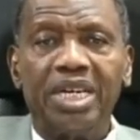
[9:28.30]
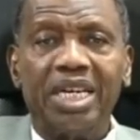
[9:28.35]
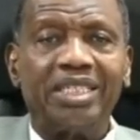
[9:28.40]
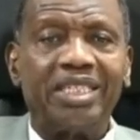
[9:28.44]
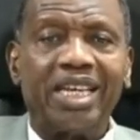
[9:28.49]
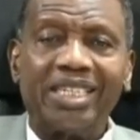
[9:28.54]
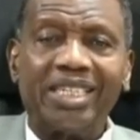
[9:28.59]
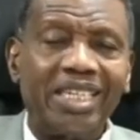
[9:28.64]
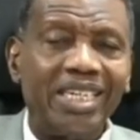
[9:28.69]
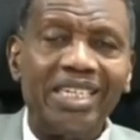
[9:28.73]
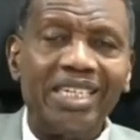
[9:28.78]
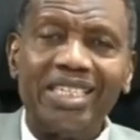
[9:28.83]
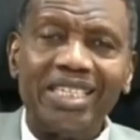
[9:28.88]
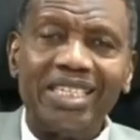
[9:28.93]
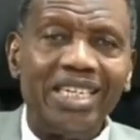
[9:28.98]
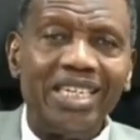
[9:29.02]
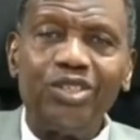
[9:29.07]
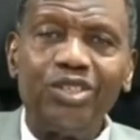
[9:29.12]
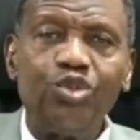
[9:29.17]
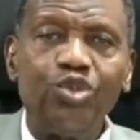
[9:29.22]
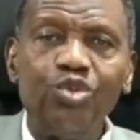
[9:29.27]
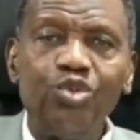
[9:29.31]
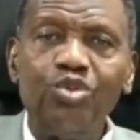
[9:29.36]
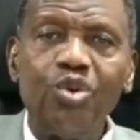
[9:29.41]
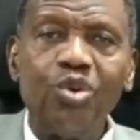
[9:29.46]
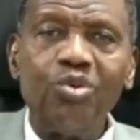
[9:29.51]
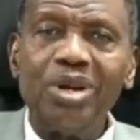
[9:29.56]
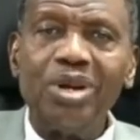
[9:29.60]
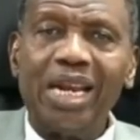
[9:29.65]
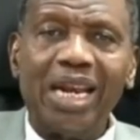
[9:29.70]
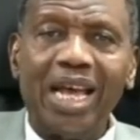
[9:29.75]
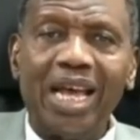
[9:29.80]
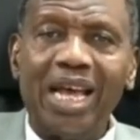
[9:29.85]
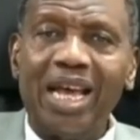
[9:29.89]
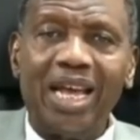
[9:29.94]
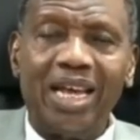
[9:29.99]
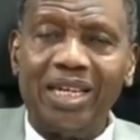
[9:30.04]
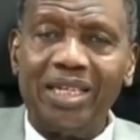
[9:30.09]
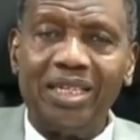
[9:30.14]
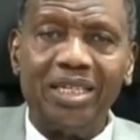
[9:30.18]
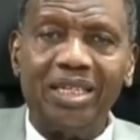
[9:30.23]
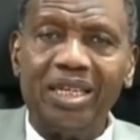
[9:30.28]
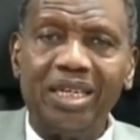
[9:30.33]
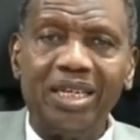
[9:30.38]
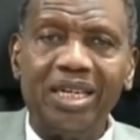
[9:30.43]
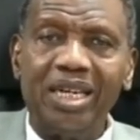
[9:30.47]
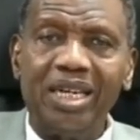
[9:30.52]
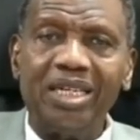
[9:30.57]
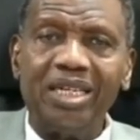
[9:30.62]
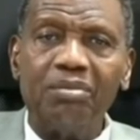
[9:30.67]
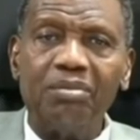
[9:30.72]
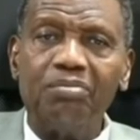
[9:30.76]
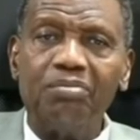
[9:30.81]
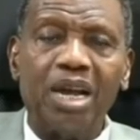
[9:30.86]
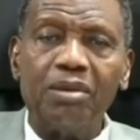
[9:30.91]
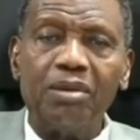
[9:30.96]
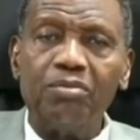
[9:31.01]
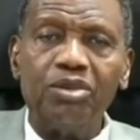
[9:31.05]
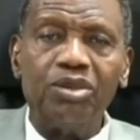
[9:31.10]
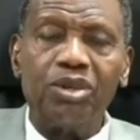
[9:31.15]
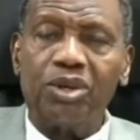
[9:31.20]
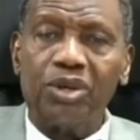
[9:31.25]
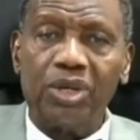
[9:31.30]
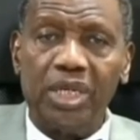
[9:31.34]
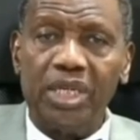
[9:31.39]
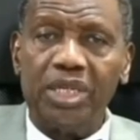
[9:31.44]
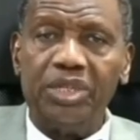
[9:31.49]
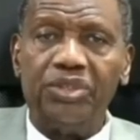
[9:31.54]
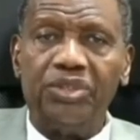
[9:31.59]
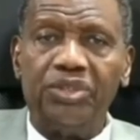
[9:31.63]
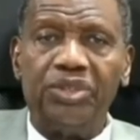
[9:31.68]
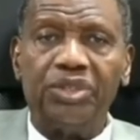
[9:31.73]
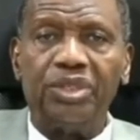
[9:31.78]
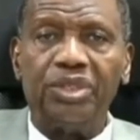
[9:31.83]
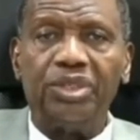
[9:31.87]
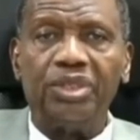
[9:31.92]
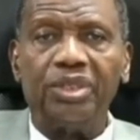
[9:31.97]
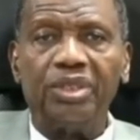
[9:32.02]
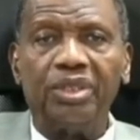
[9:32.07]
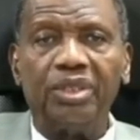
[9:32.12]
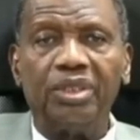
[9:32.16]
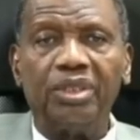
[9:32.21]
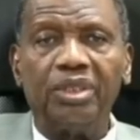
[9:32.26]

There are certain things you don't learn in any Bible college.